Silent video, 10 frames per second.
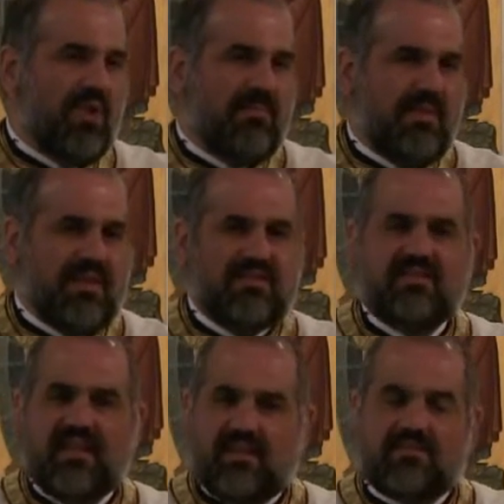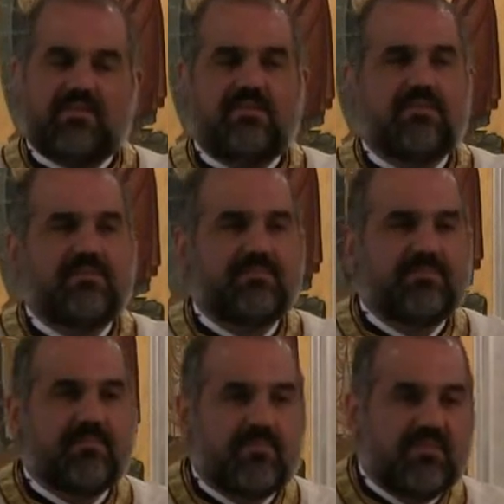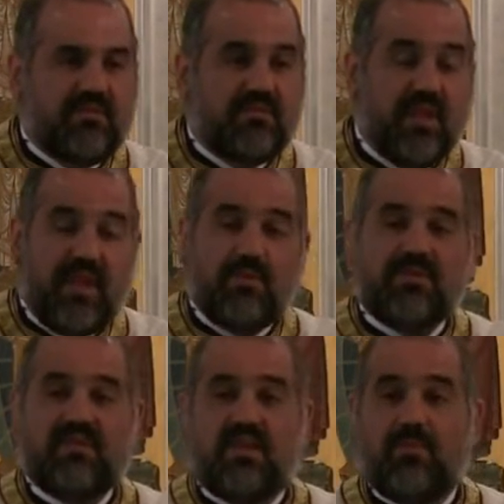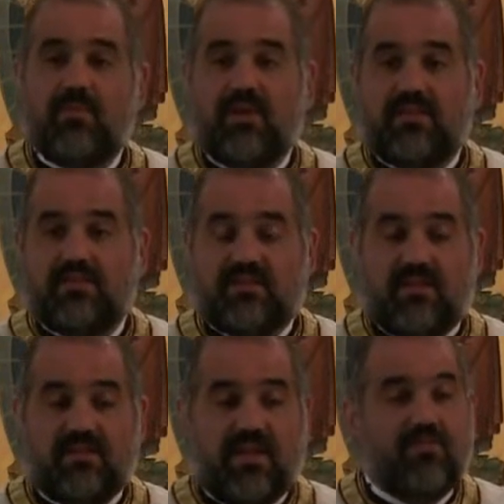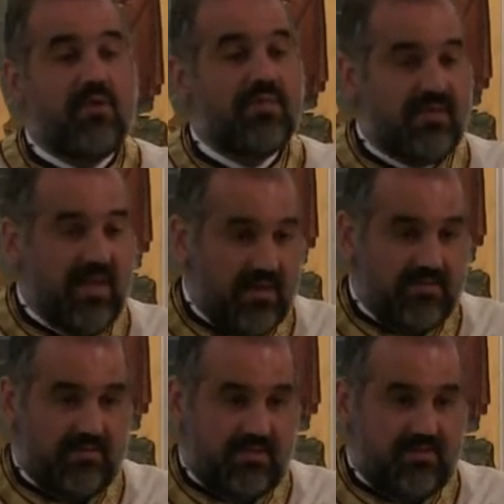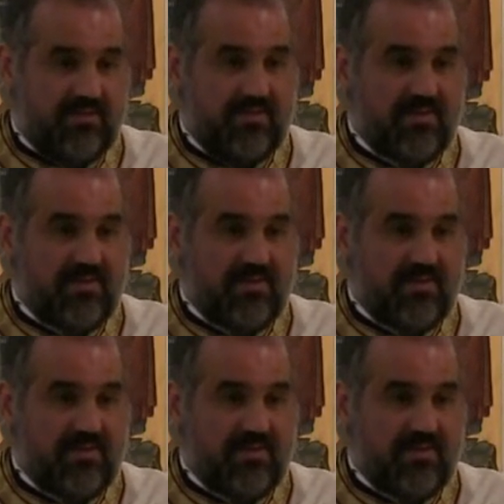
What I mean is this. Today we celebrate the Sunday of Orthodoxy,